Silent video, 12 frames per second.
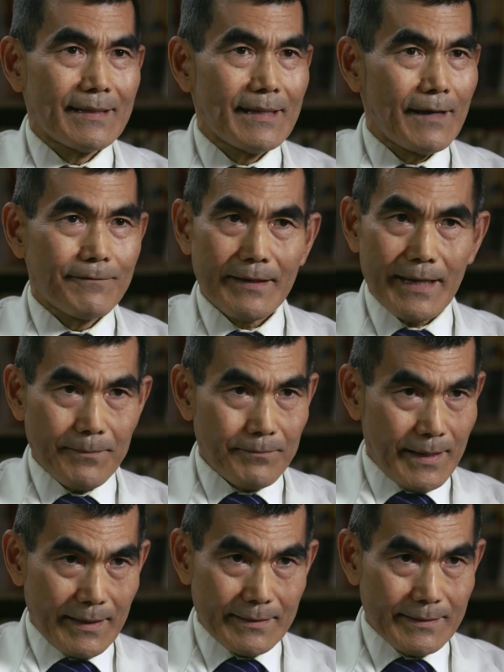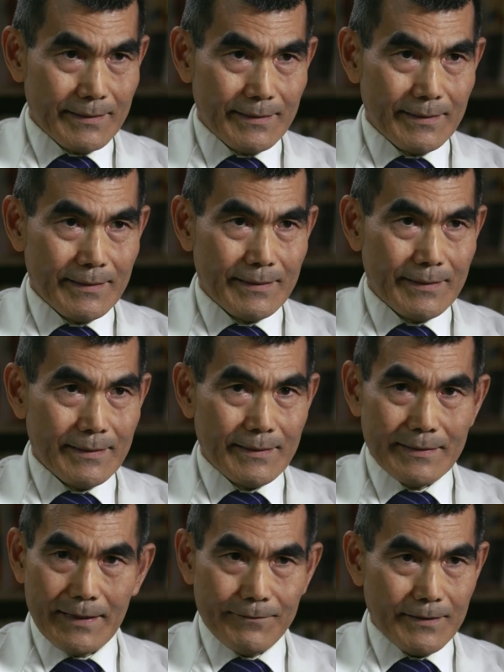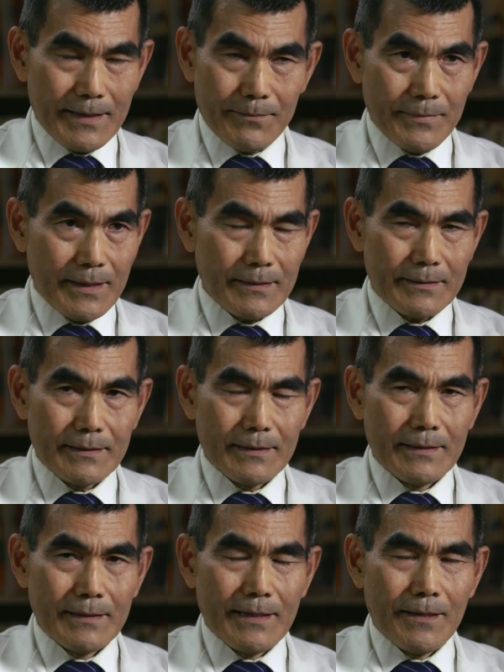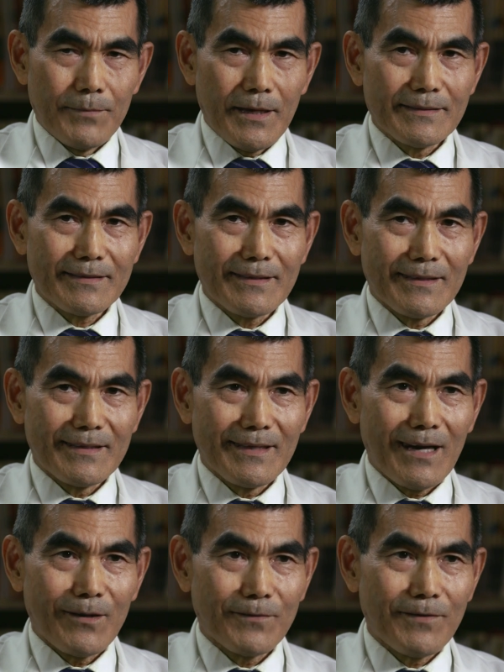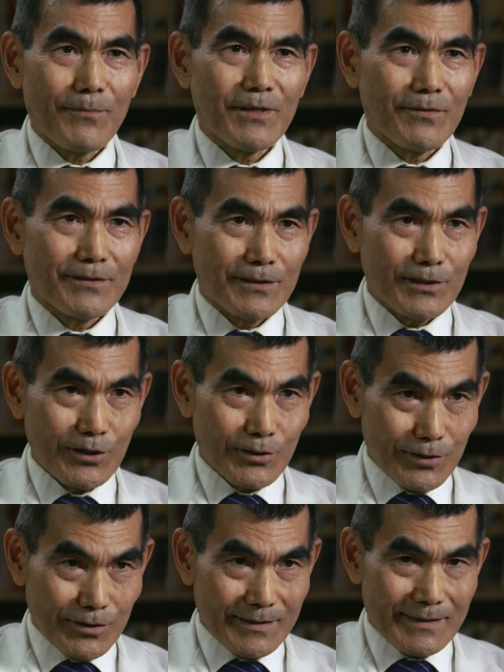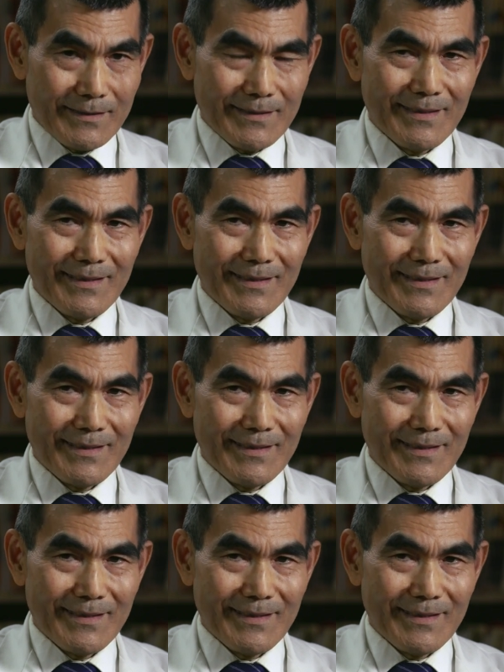never came back. Never came back. Basically, our family was deserted.